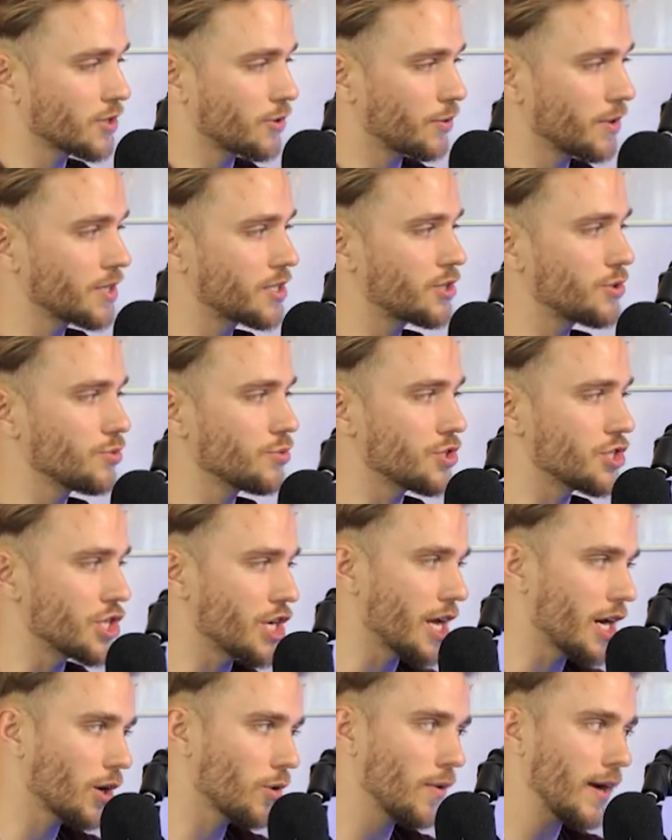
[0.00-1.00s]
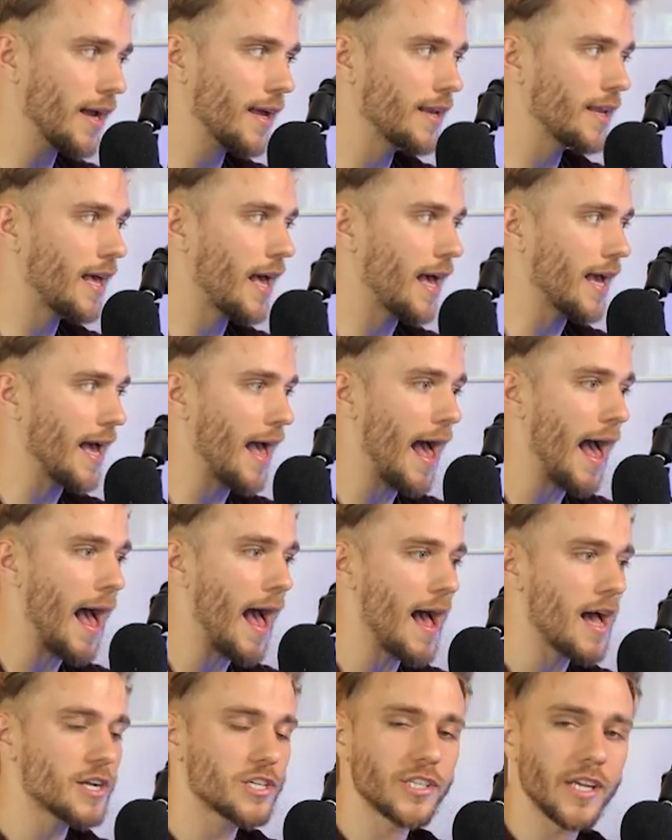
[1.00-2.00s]
to generate a
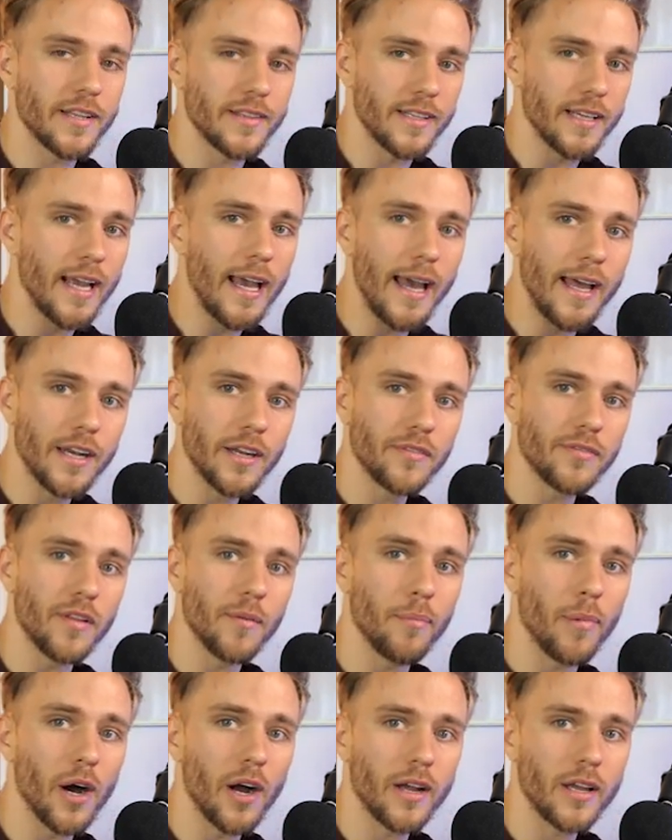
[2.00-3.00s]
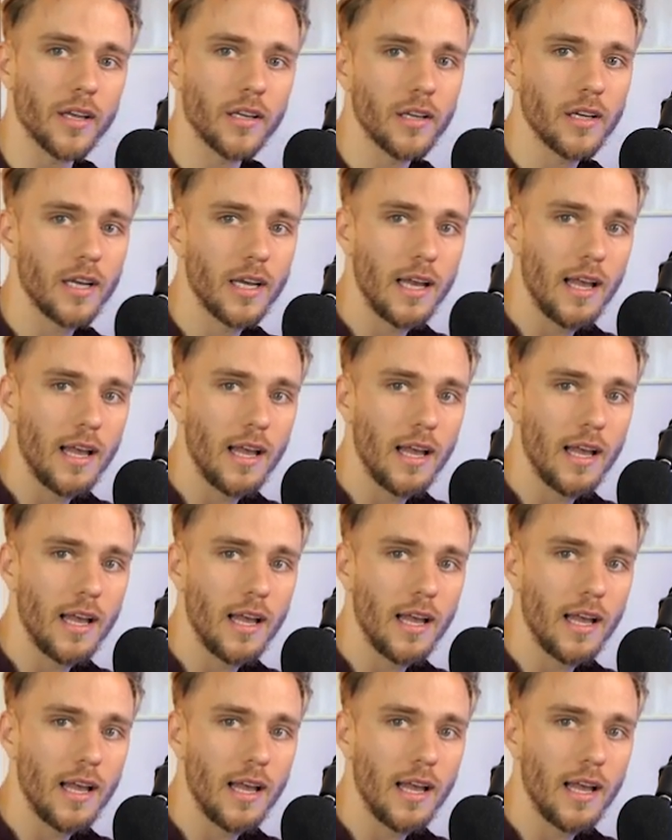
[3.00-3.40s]
hash at the end of the bucket